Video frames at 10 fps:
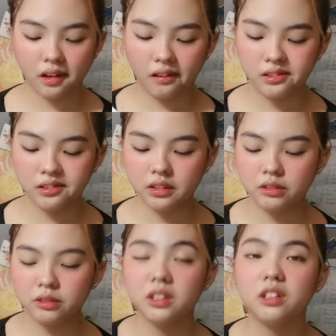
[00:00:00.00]
So
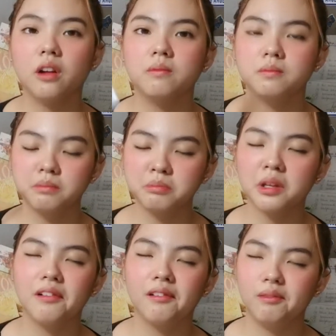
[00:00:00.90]
it's
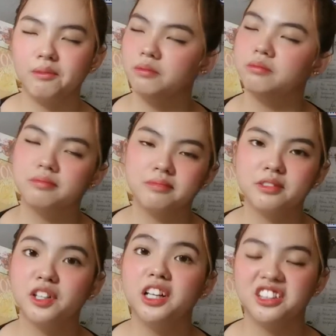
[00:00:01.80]

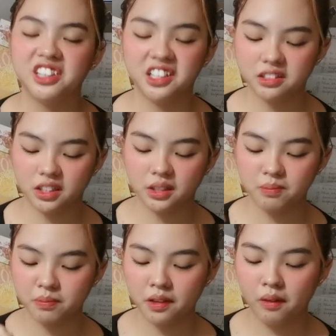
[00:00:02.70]
really tasty.
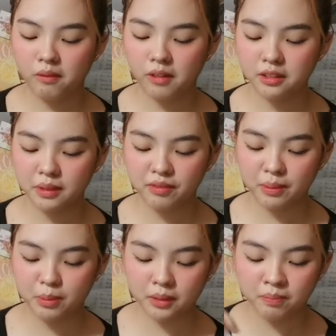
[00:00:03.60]
One of my
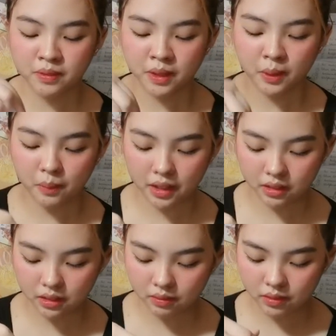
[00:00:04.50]
favorite. Wait,
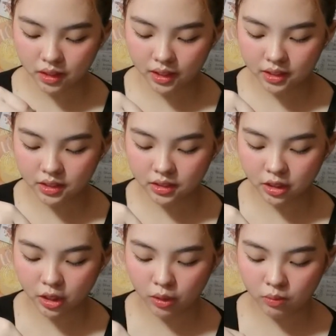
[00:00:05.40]
I'll just
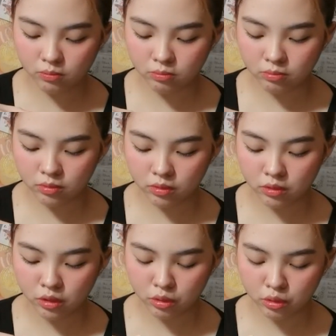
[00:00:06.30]
go
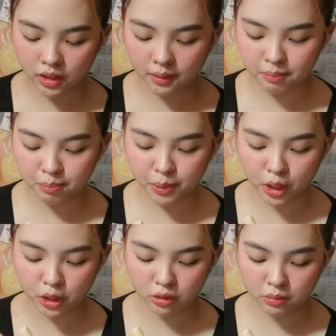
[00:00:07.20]
to the
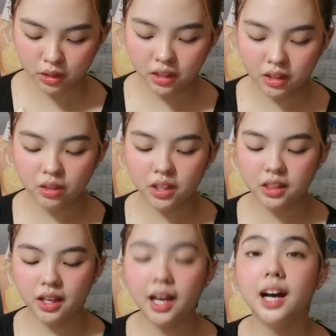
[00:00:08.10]
bottom. Oh, look at
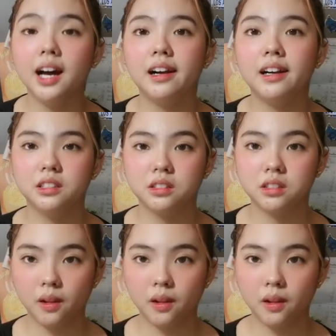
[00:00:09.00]
the eyes.